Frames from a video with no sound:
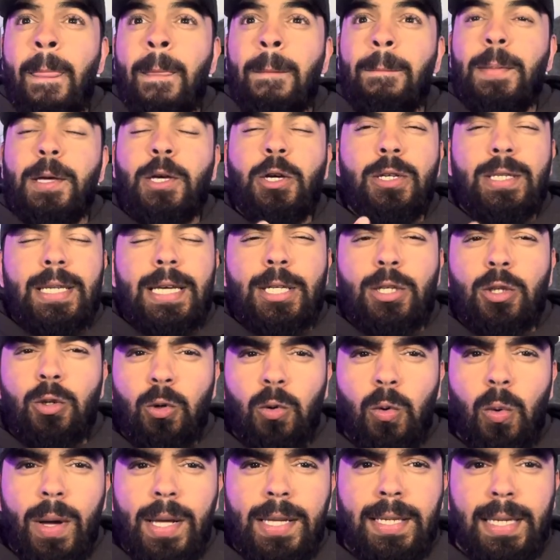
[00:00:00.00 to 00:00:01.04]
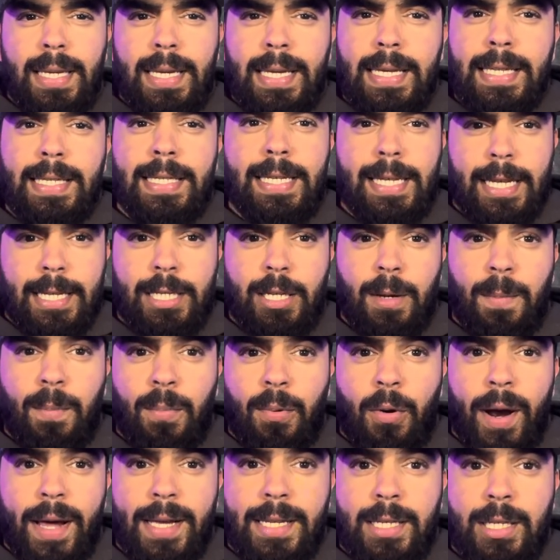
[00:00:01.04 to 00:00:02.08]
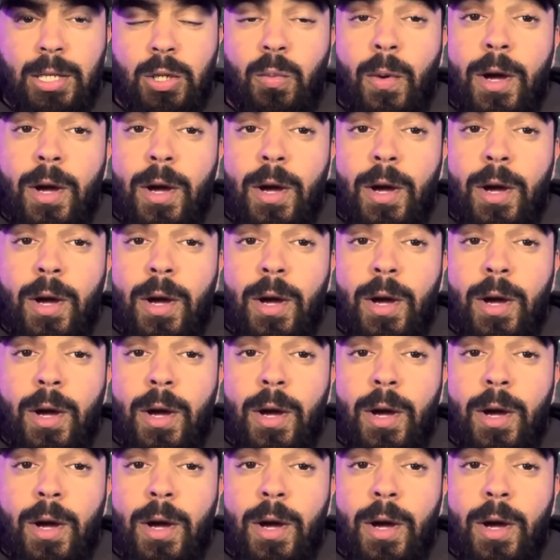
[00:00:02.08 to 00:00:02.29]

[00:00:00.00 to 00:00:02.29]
Because it's always easier to press